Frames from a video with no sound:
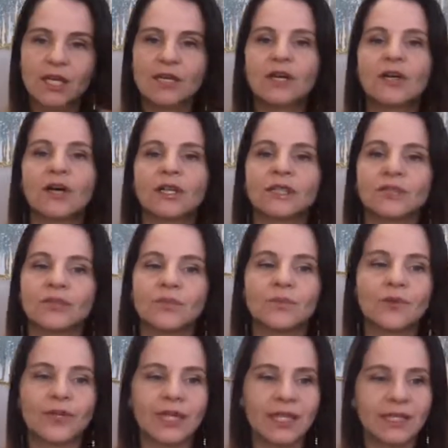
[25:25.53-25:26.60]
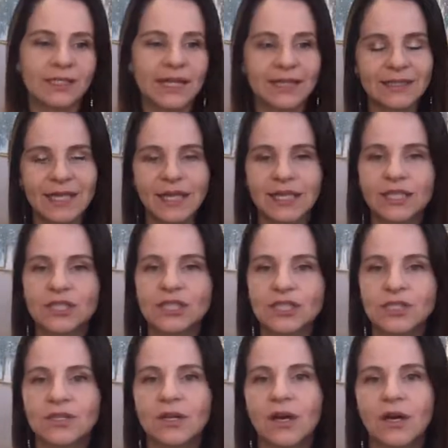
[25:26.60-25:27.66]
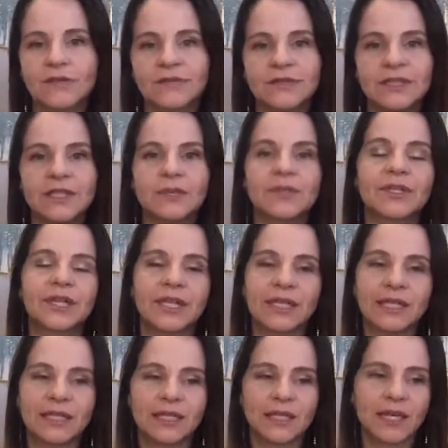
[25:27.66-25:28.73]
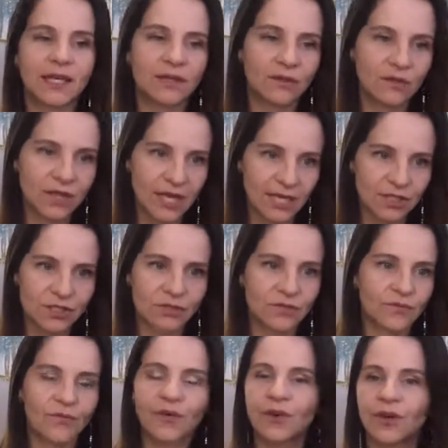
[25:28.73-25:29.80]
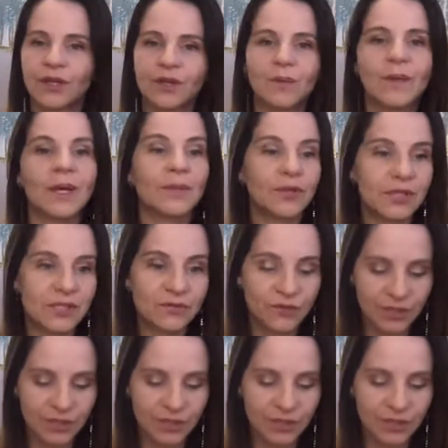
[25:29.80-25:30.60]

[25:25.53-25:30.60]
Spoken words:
in order to bring that energy of deeper healing and connection for your memories,